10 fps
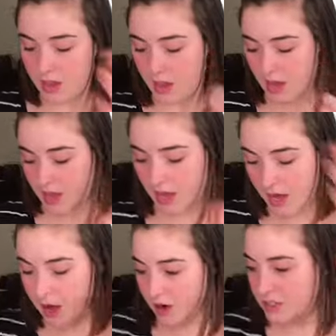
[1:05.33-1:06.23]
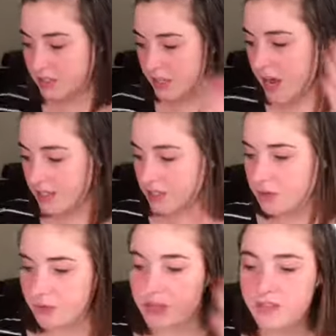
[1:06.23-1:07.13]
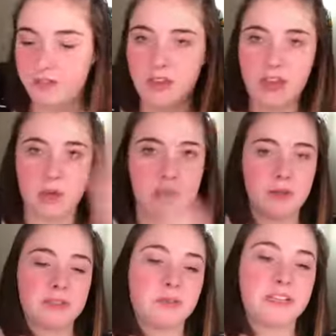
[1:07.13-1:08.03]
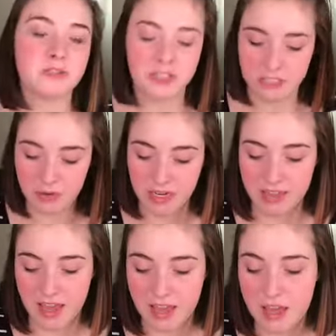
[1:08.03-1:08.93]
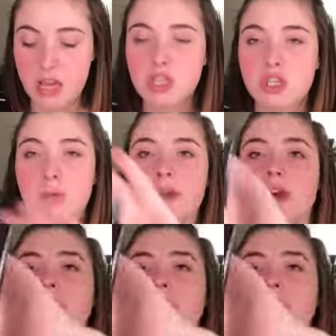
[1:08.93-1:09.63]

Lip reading: And honestly, I don't really feel like primer sprays really do anything. So I'm going to go